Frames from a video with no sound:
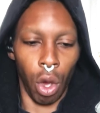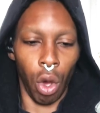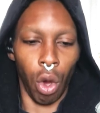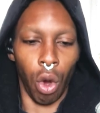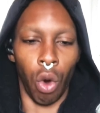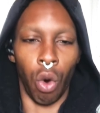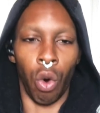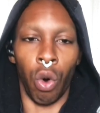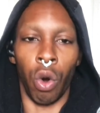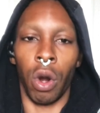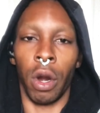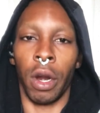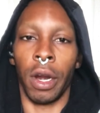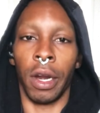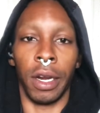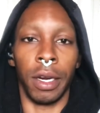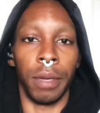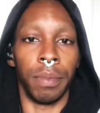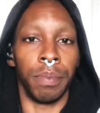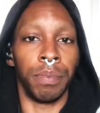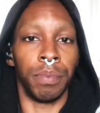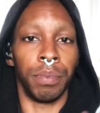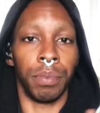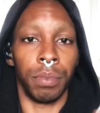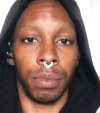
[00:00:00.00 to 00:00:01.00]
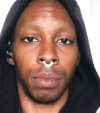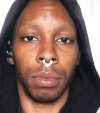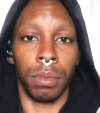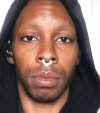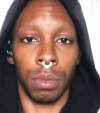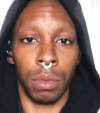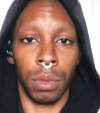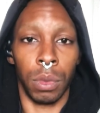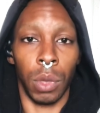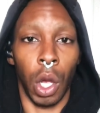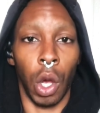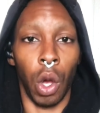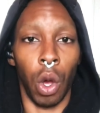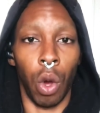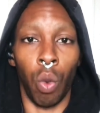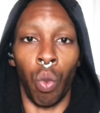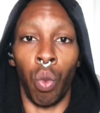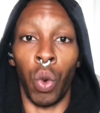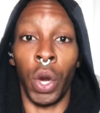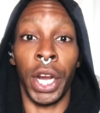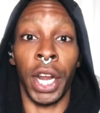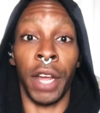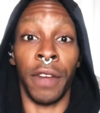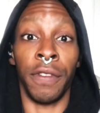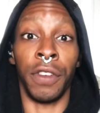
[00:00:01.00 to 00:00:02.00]
or
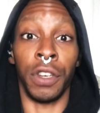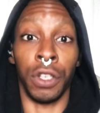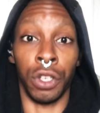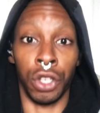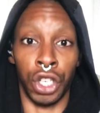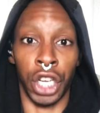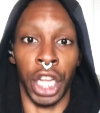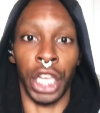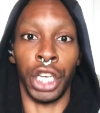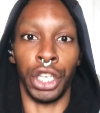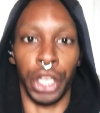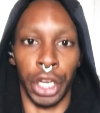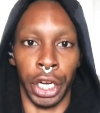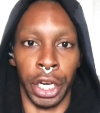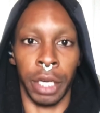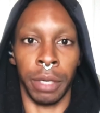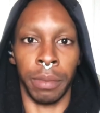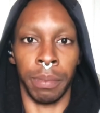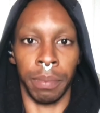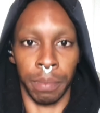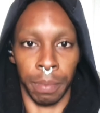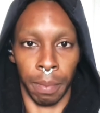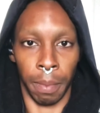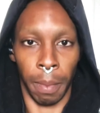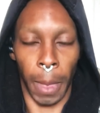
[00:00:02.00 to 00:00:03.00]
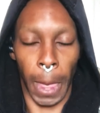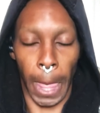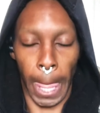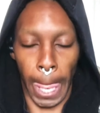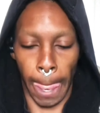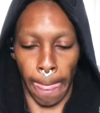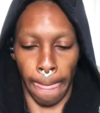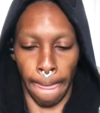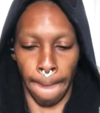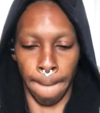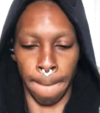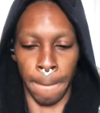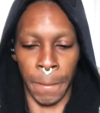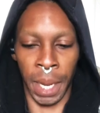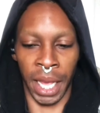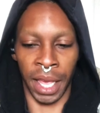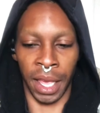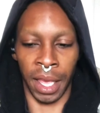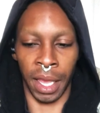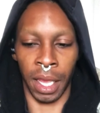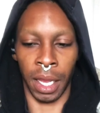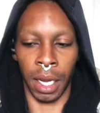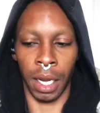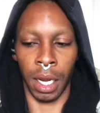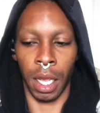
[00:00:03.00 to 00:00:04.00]
whatever gender
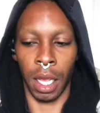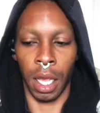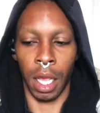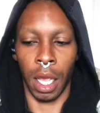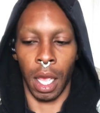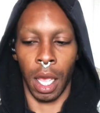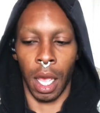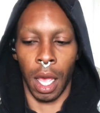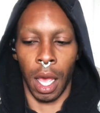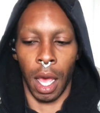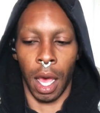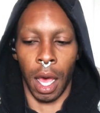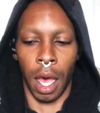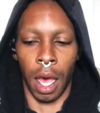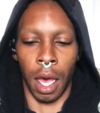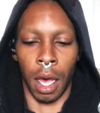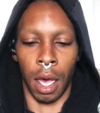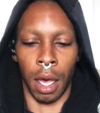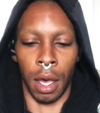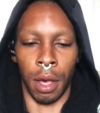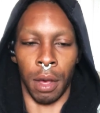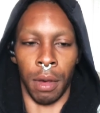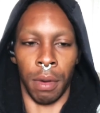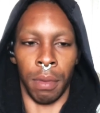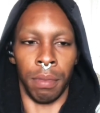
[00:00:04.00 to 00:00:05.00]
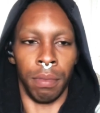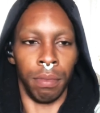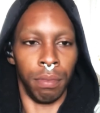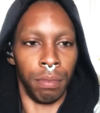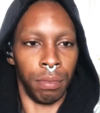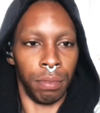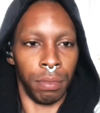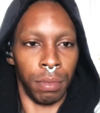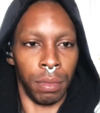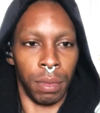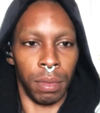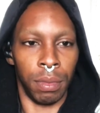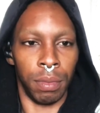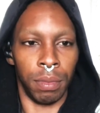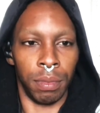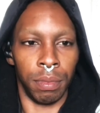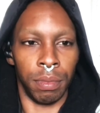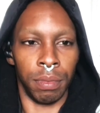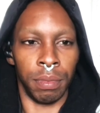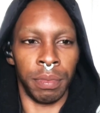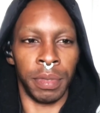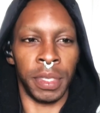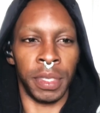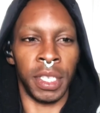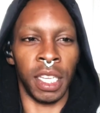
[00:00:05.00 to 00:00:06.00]
but um,
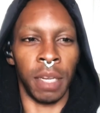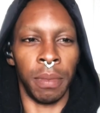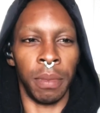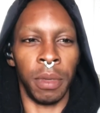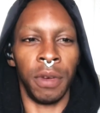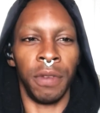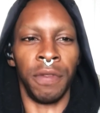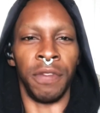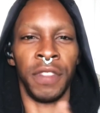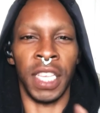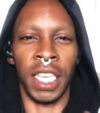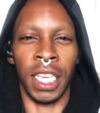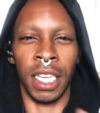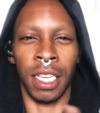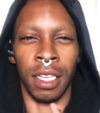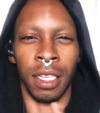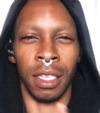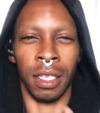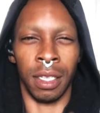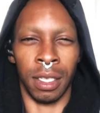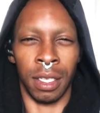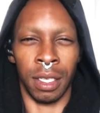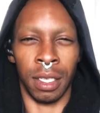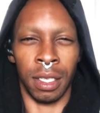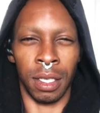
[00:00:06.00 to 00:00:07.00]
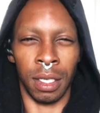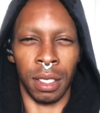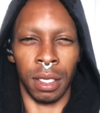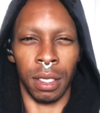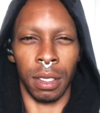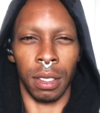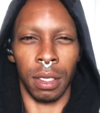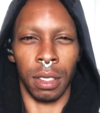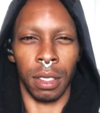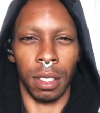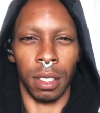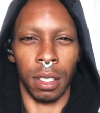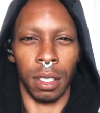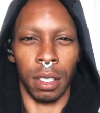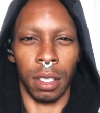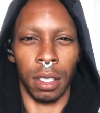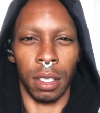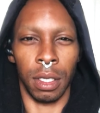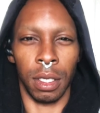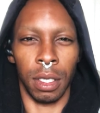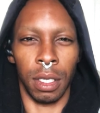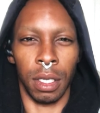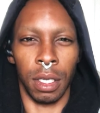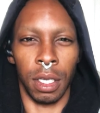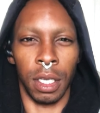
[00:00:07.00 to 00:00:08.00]
some of these
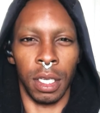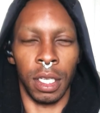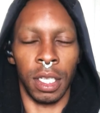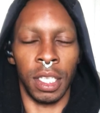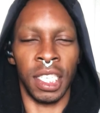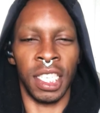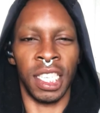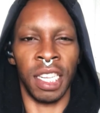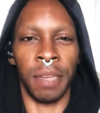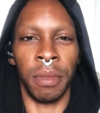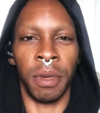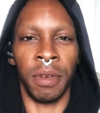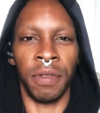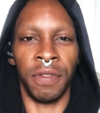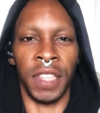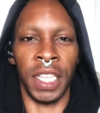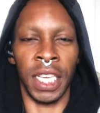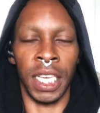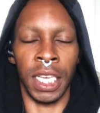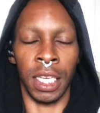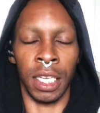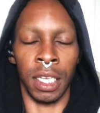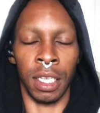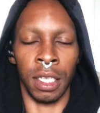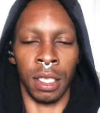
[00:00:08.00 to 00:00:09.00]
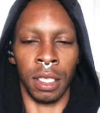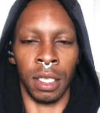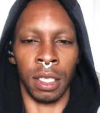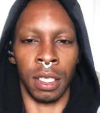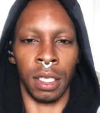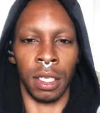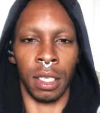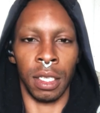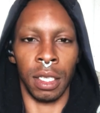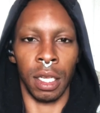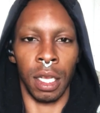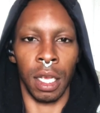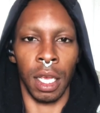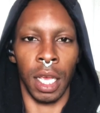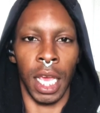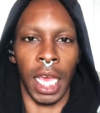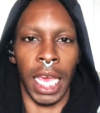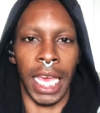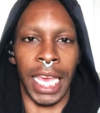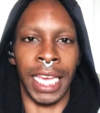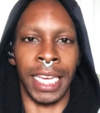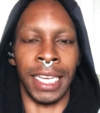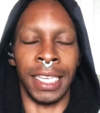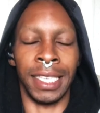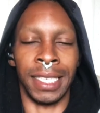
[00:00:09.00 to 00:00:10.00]
some of these
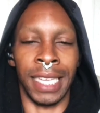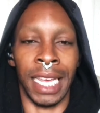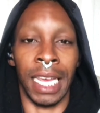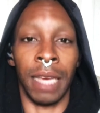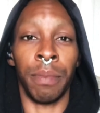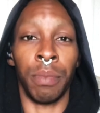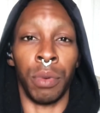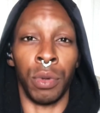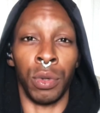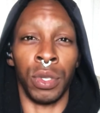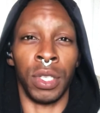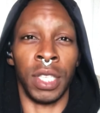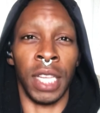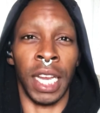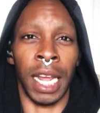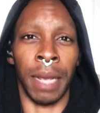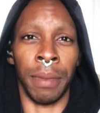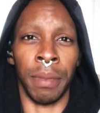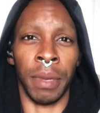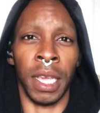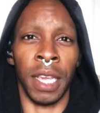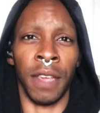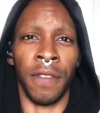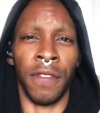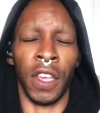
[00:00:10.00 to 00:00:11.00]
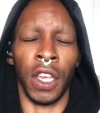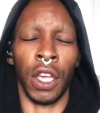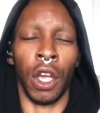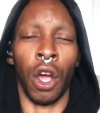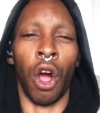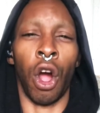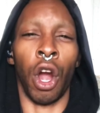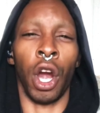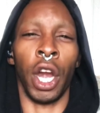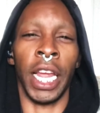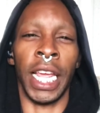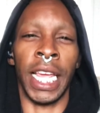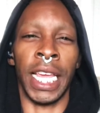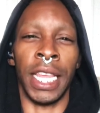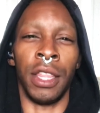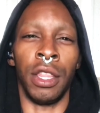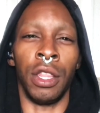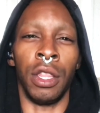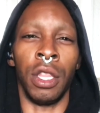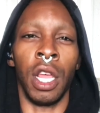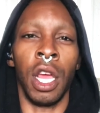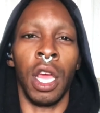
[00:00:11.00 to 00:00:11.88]
examples that I'm giving are in